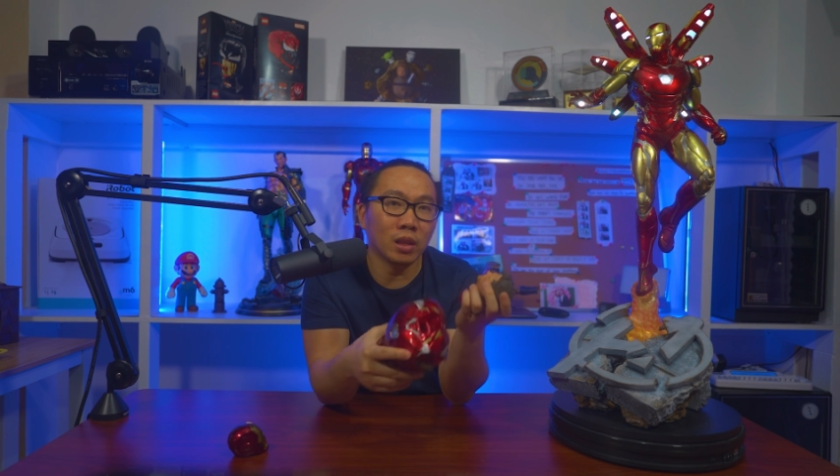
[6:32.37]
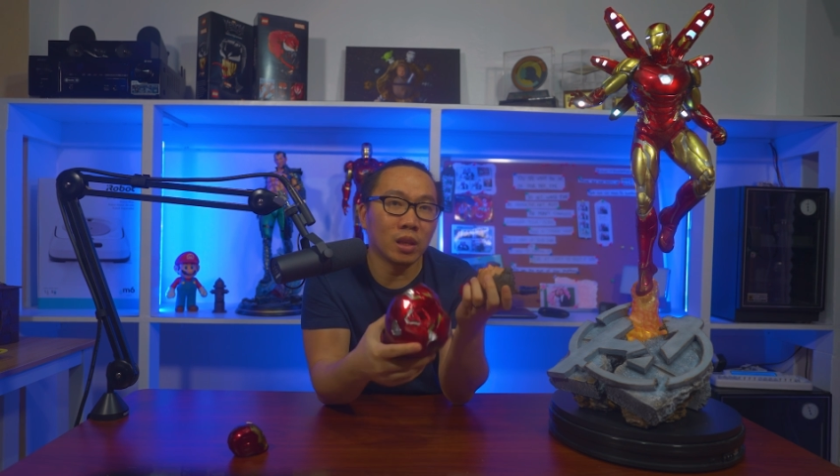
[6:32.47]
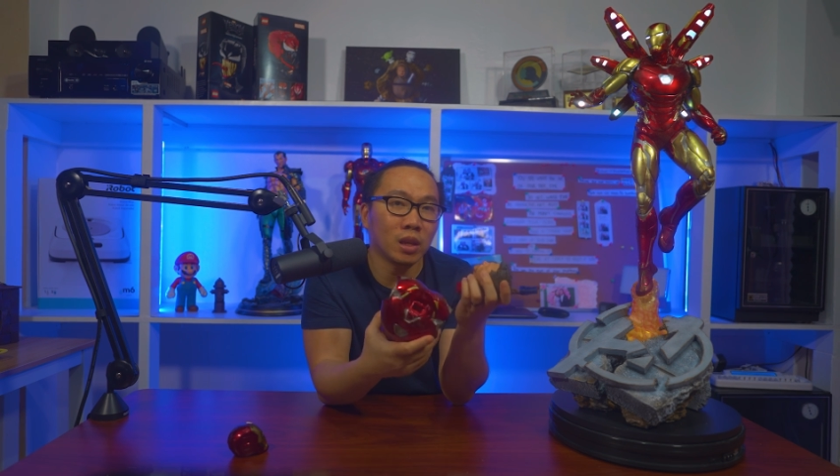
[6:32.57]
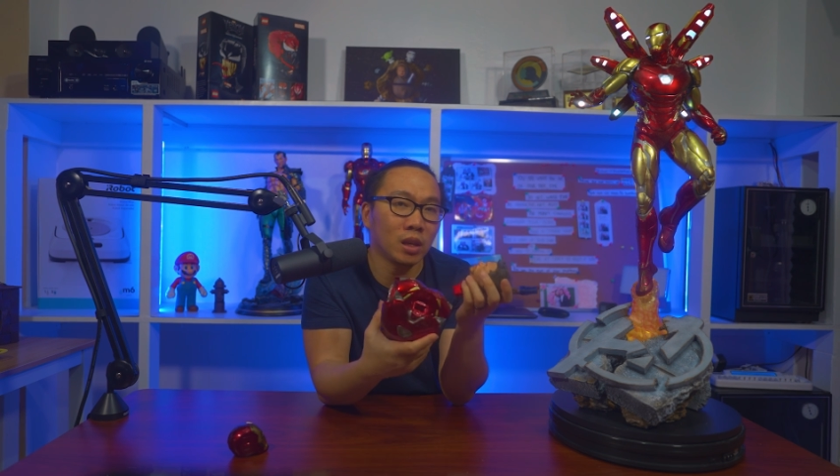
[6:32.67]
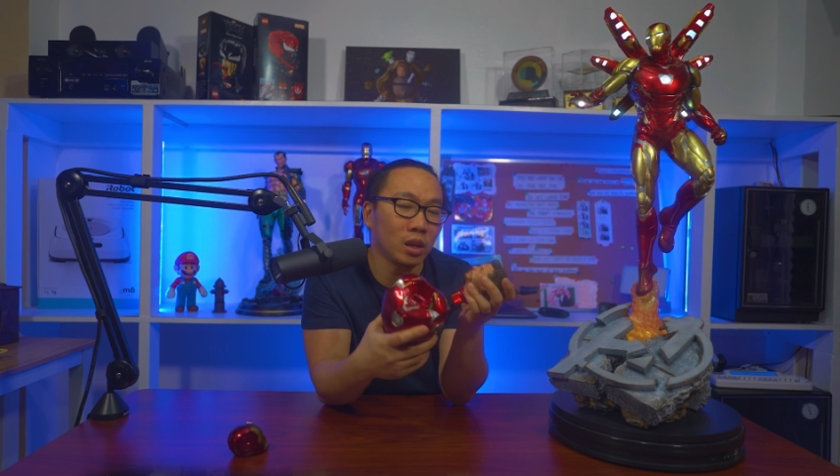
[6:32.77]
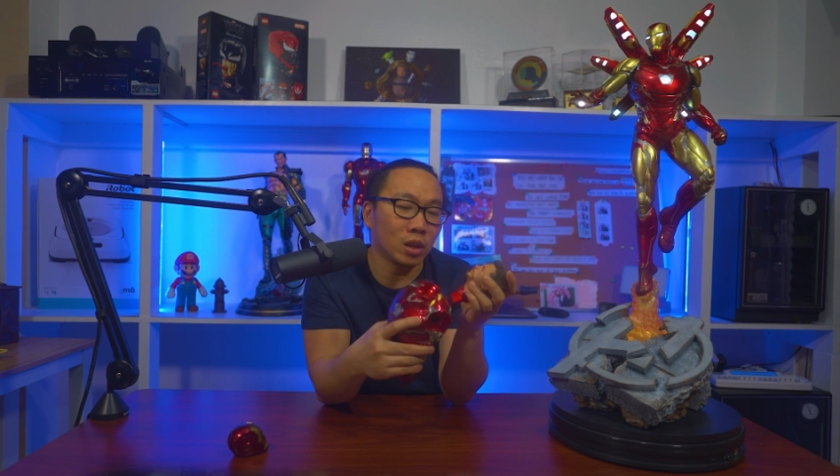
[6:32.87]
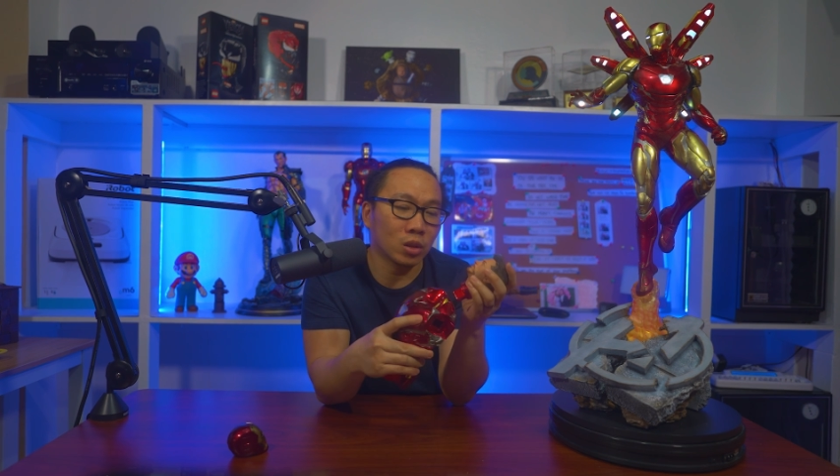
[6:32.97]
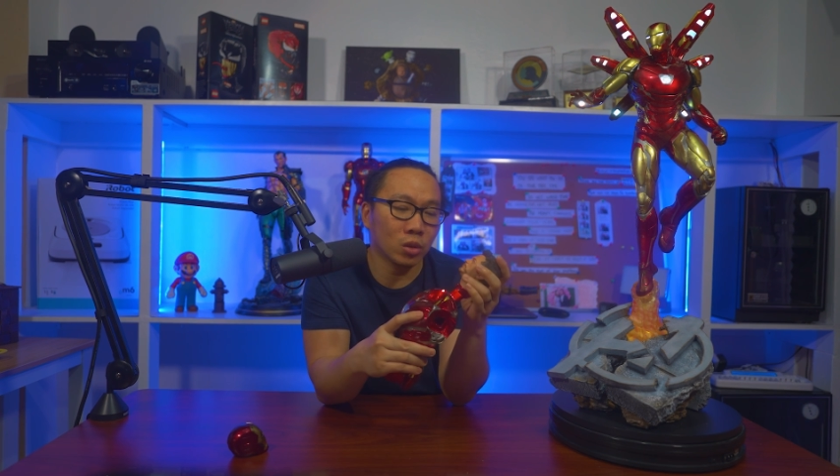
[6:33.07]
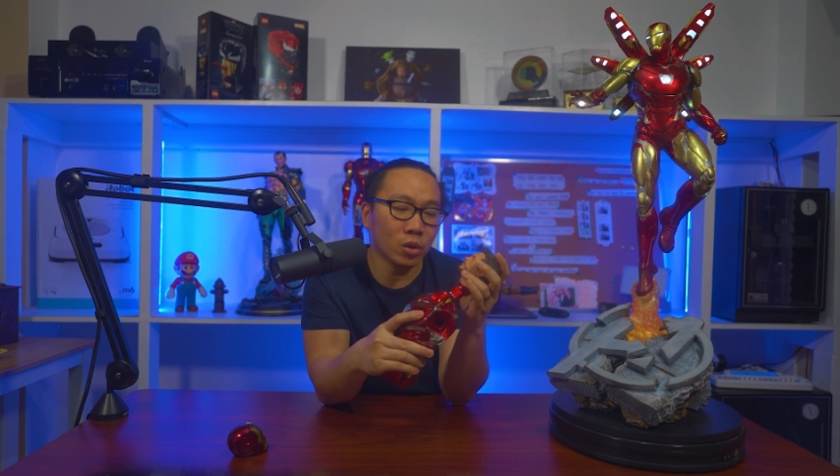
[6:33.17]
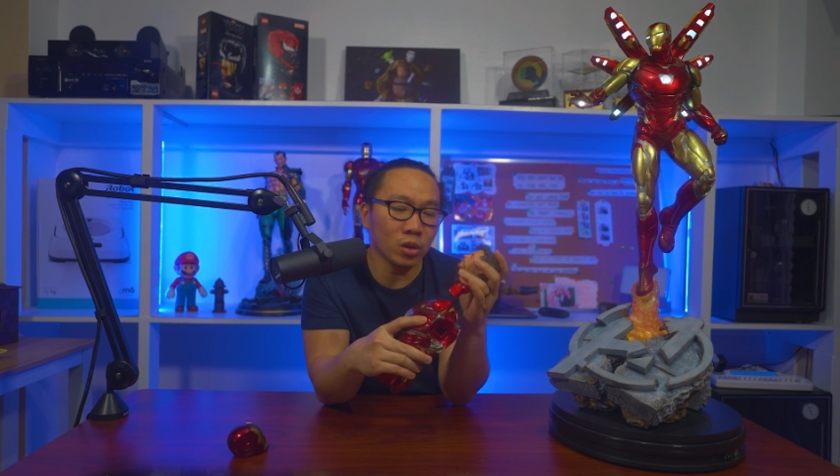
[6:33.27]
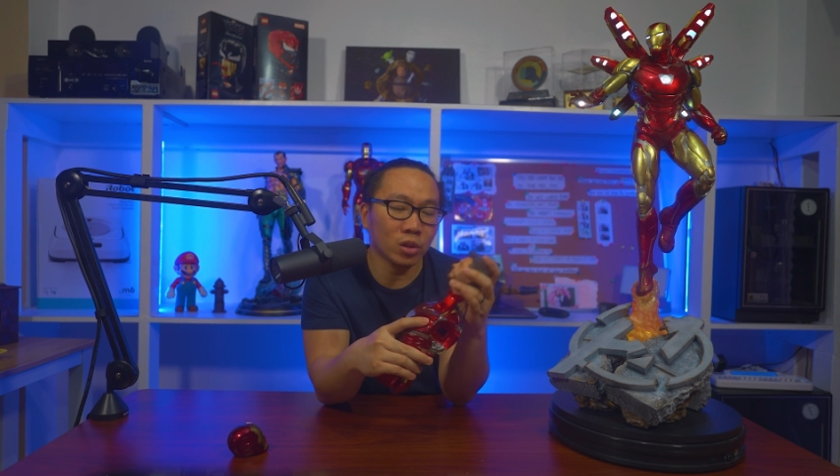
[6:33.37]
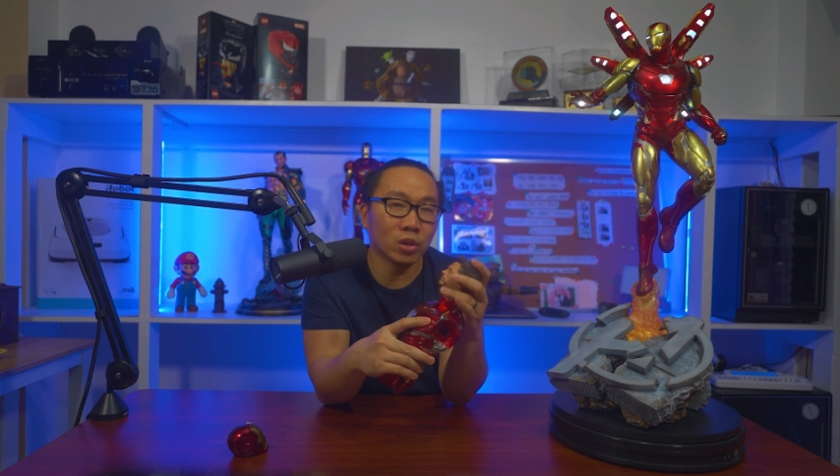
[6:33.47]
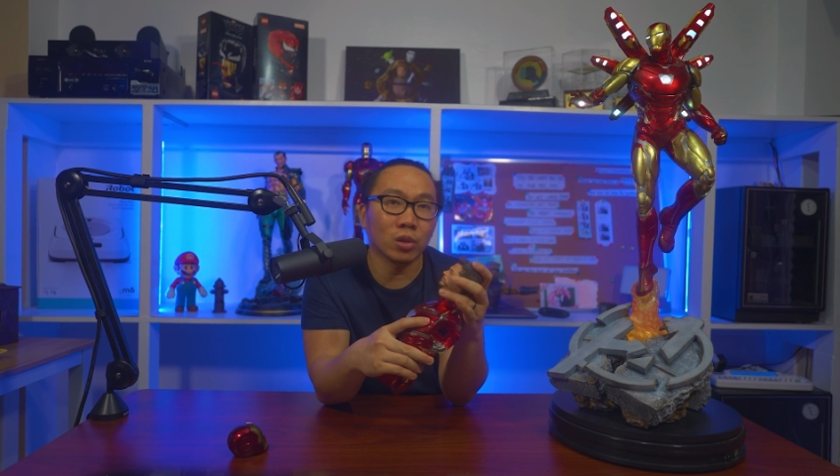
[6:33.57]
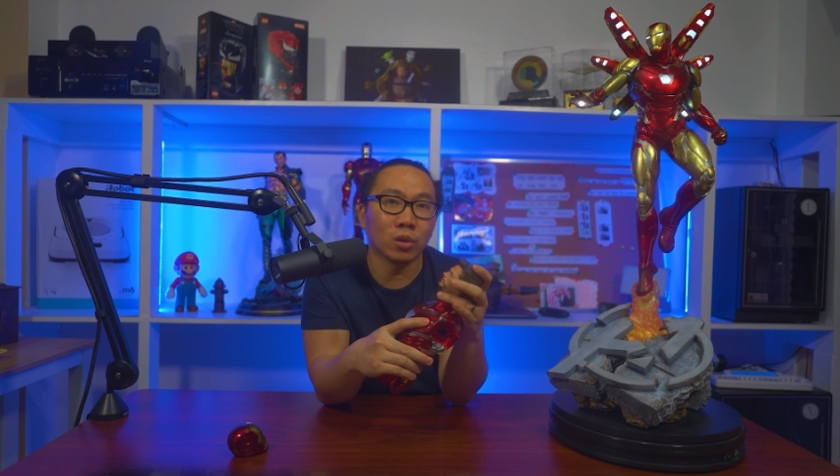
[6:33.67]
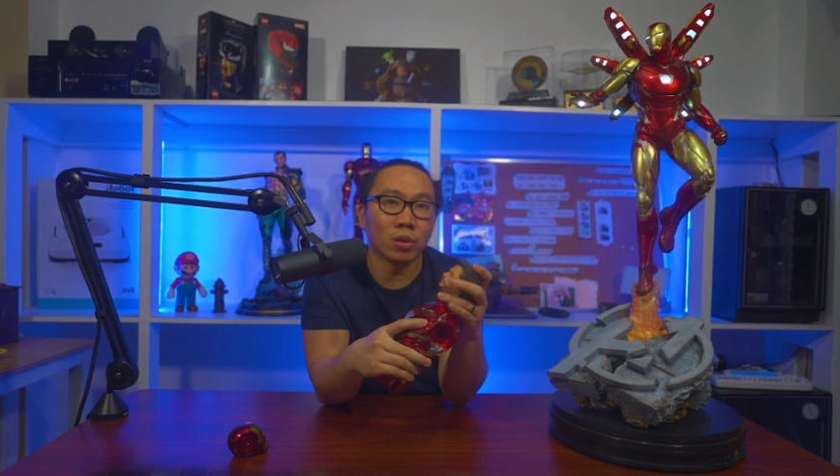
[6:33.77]
the
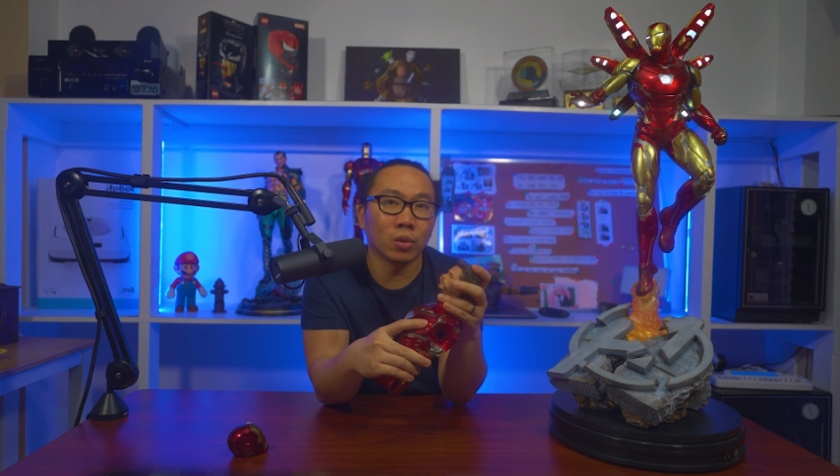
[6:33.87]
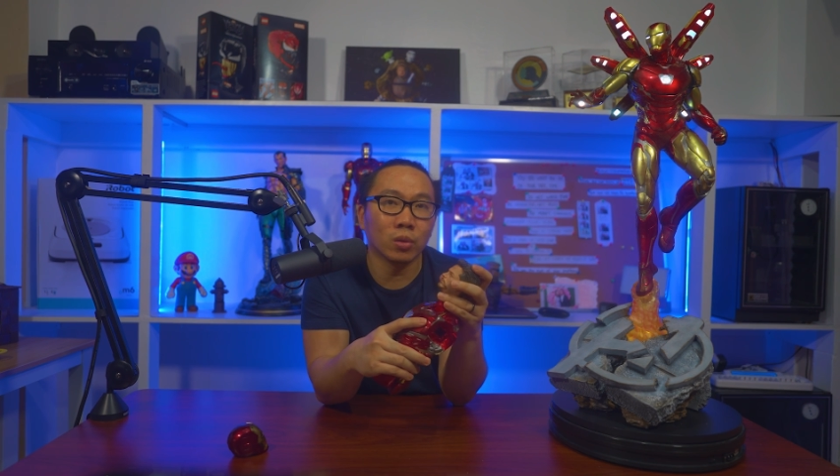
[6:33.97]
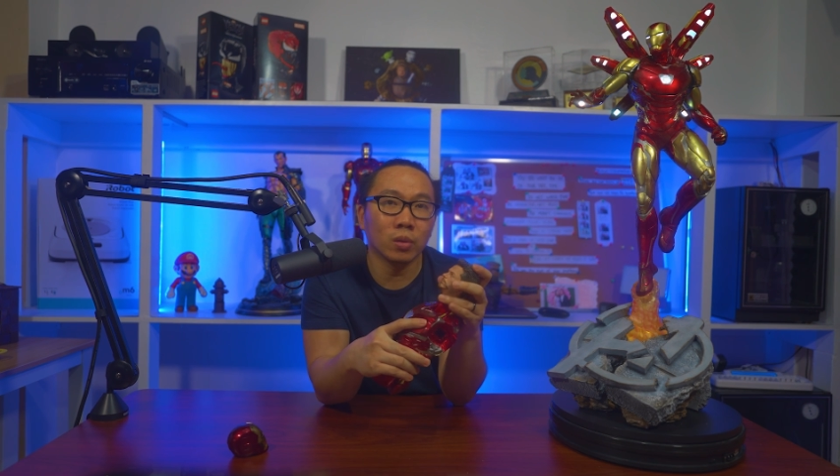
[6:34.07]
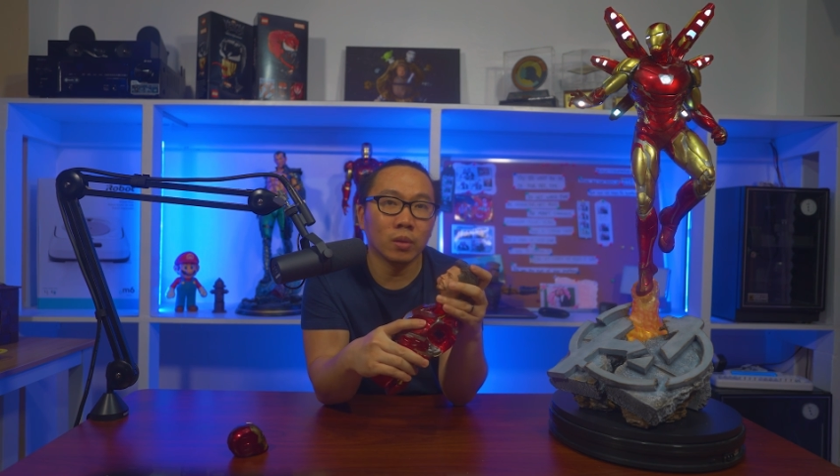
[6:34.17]
torso